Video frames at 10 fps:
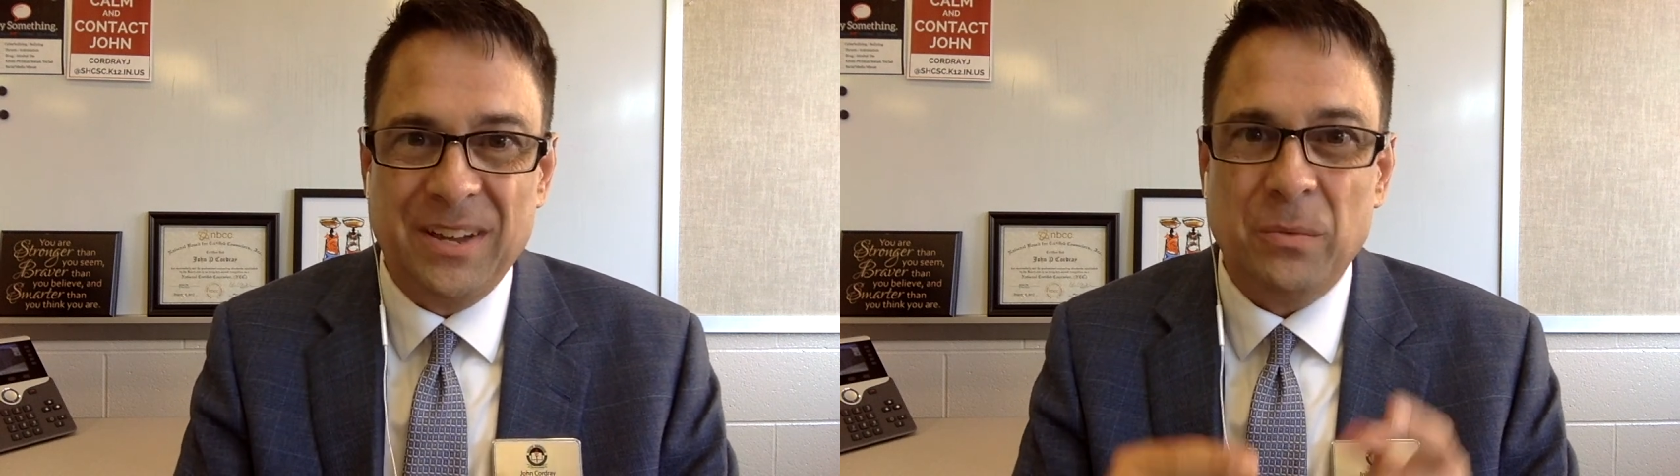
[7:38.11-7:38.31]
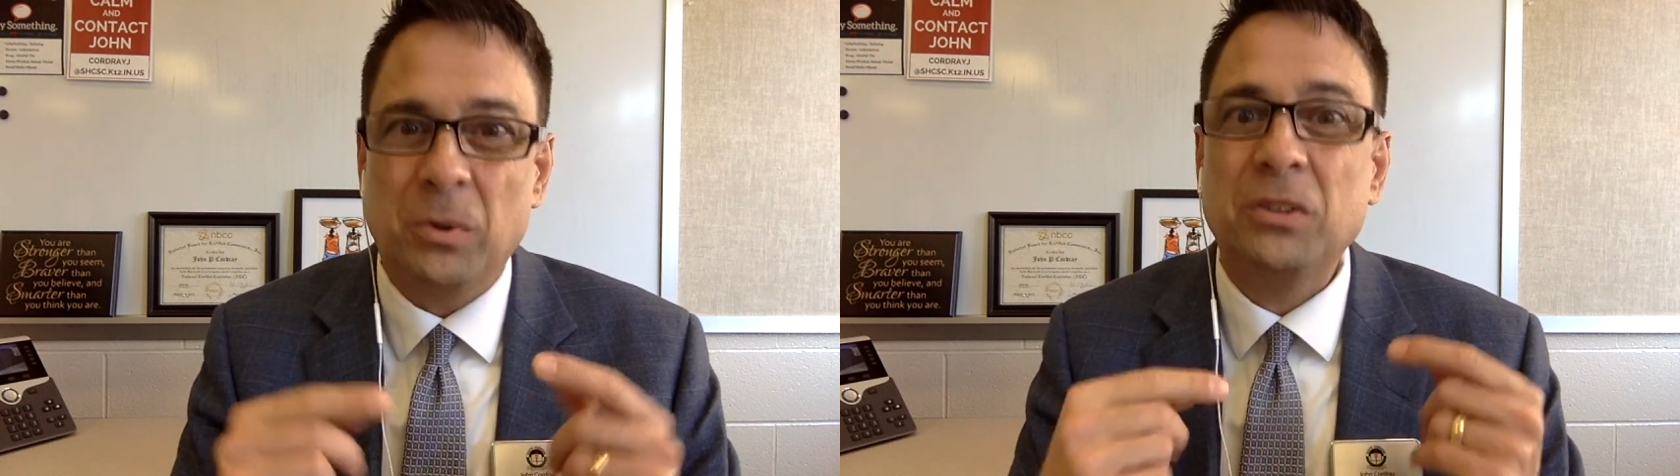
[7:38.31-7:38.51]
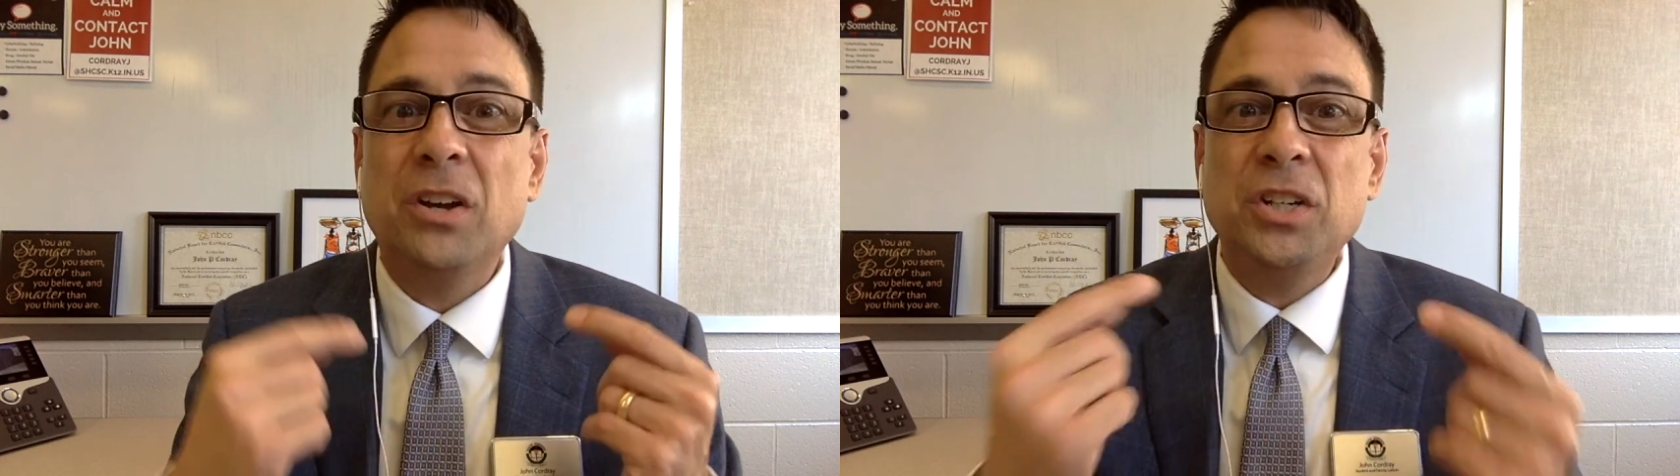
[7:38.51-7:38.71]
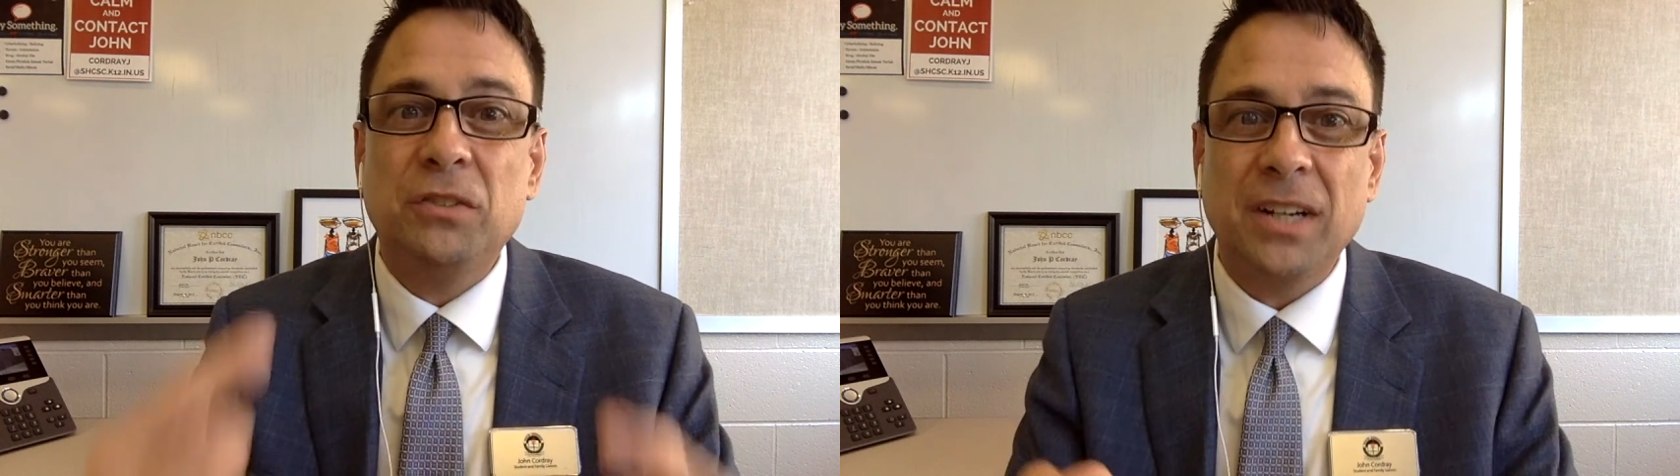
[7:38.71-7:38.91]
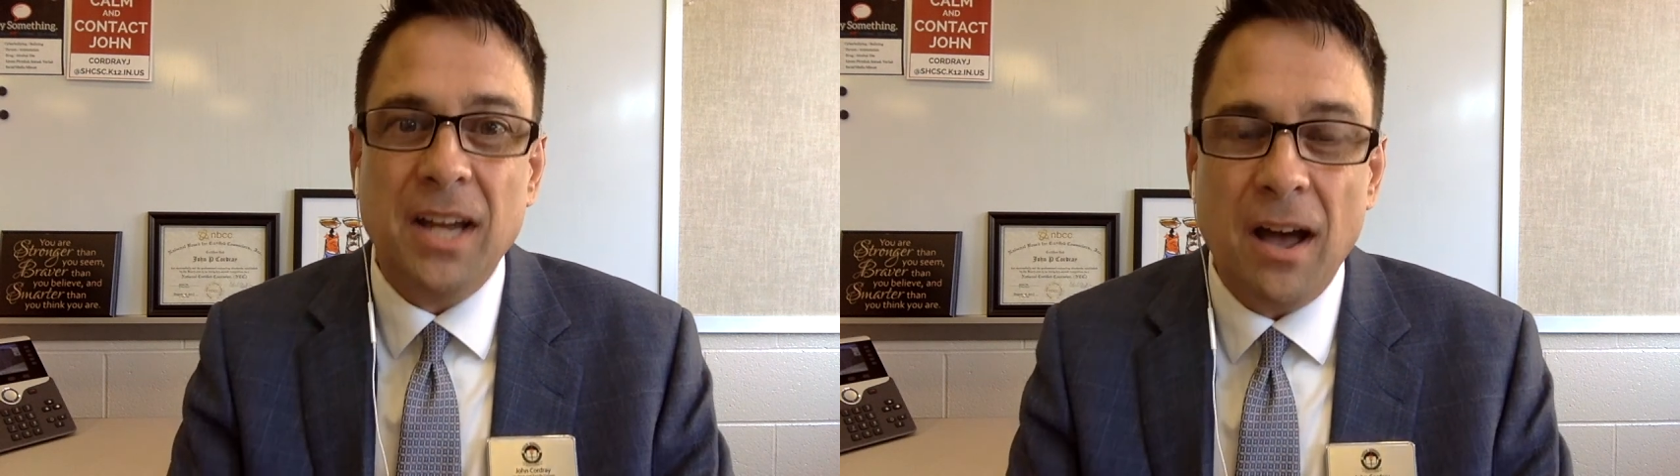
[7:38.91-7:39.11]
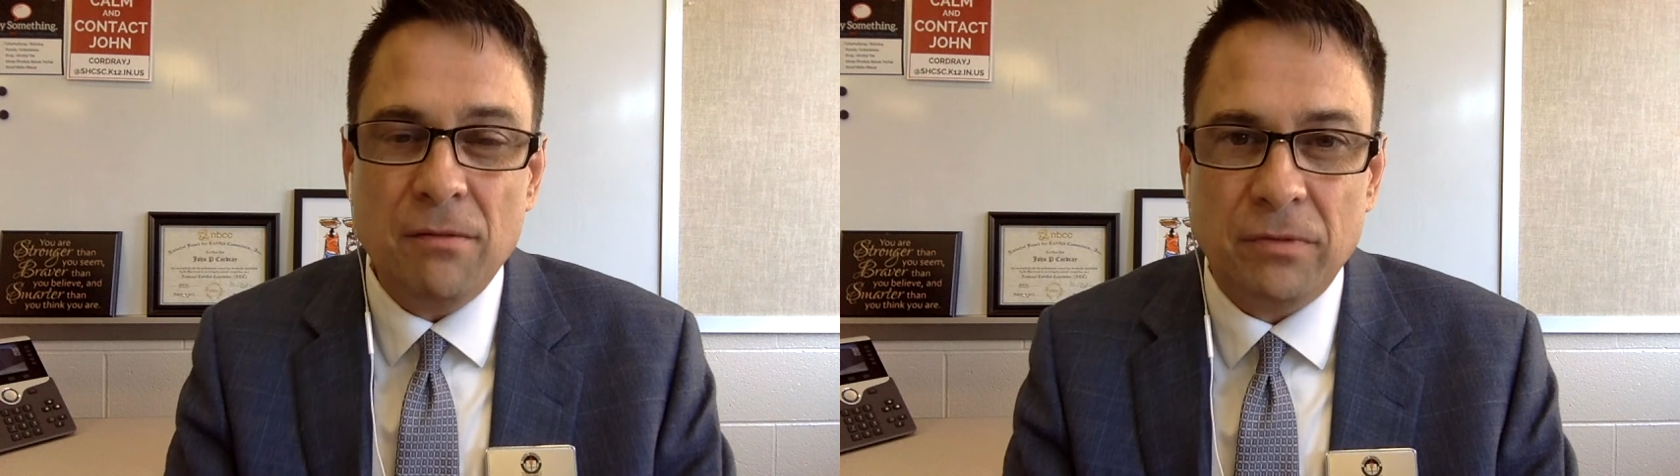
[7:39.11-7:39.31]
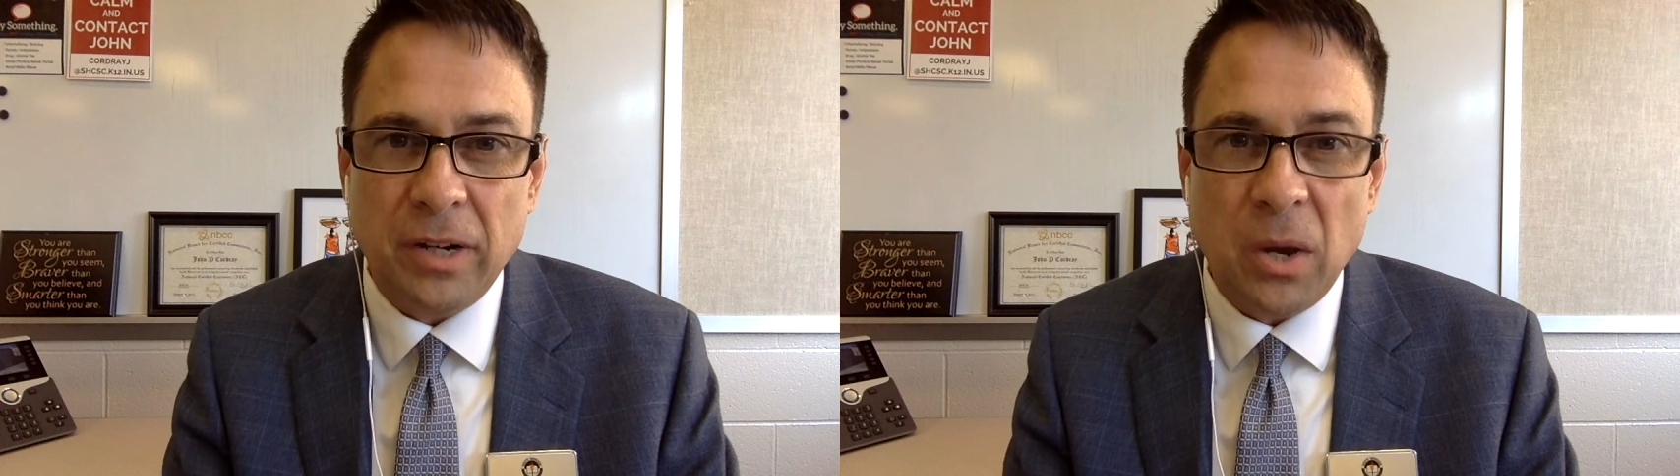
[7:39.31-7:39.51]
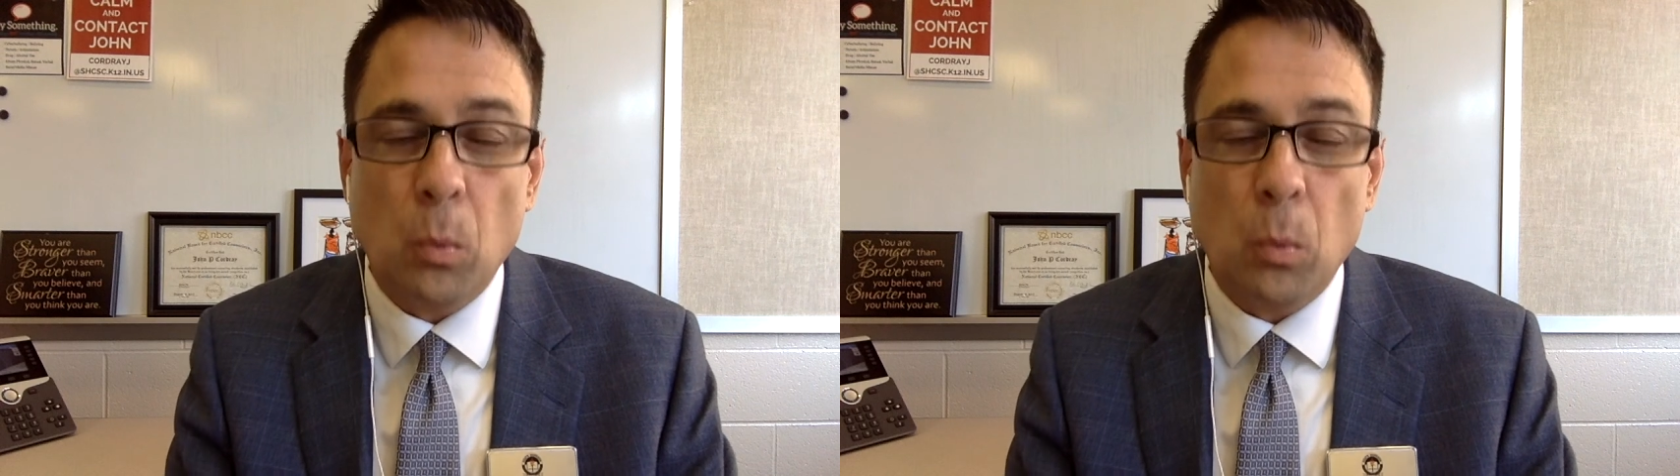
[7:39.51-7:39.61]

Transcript: work on your recovery,